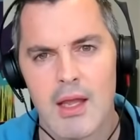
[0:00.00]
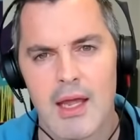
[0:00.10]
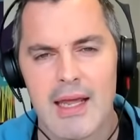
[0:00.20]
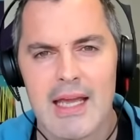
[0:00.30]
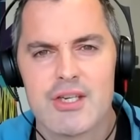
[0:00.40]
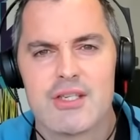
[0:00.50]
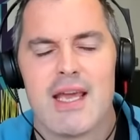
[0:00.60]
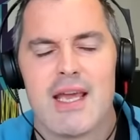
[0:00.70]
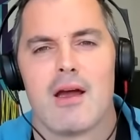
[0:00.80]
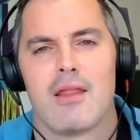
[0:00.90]
Can I get your
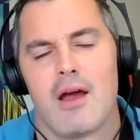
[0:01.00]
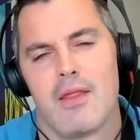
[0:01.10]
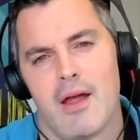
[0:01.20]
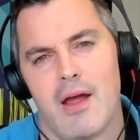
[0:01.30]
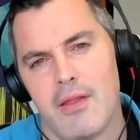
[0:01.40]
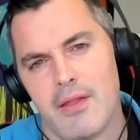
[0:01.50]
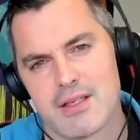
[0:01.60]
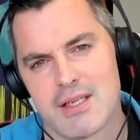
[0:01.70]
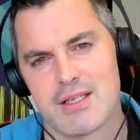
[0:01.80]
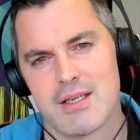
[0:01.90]
take on, on, on the
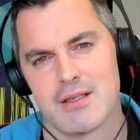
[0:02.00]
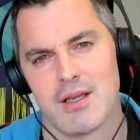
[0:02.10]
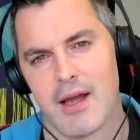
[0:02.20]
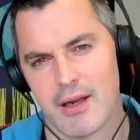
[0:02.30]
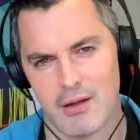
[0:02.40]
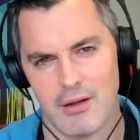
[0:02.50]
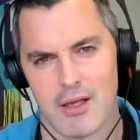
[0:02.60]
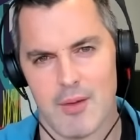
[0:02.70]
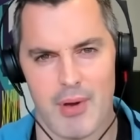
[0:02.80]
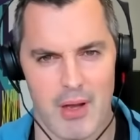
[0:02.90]
societal
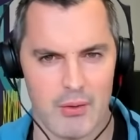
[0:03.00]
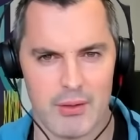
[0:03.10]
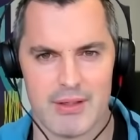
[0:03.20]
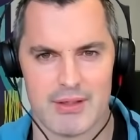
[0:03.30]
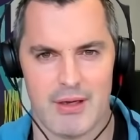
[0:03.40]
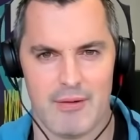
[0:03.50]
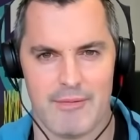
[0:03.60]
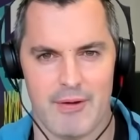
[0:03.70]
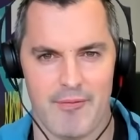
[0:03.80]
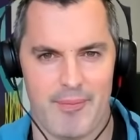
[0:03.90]
component
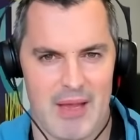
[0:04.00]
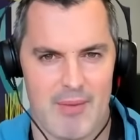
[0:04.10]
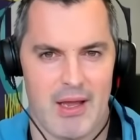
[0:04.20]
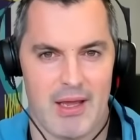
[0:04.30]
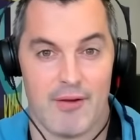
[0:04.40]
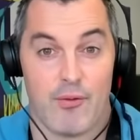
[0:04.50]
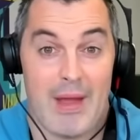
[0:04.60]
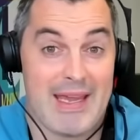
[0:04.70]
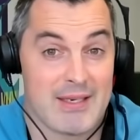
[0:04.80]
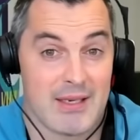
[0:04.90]
of, of BMI and of
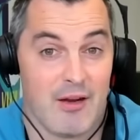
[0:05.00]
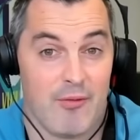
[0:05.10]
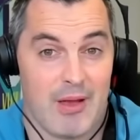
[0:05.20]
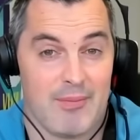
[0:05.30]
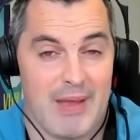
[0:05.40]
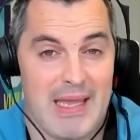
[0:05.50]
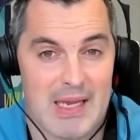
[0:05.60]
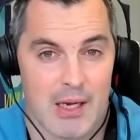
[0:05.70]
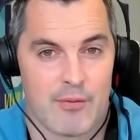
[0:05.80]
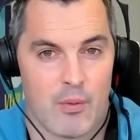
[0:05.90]
weight and, and
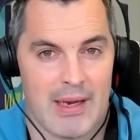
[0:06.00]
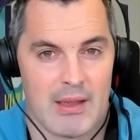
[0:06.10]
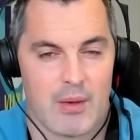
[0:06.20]
being overweight?